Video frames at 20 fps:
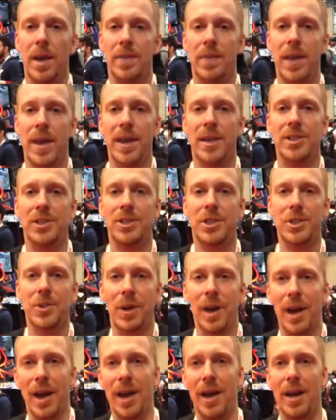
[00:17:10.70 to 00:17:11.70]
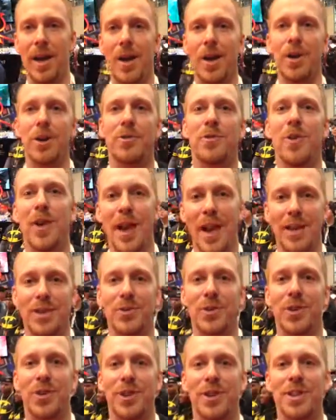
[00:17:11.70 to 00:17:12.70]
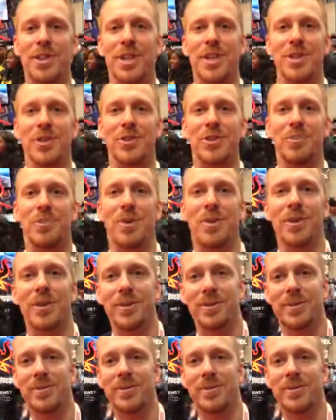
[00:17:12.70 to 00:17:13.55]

And thanks to all your fans for their continued support.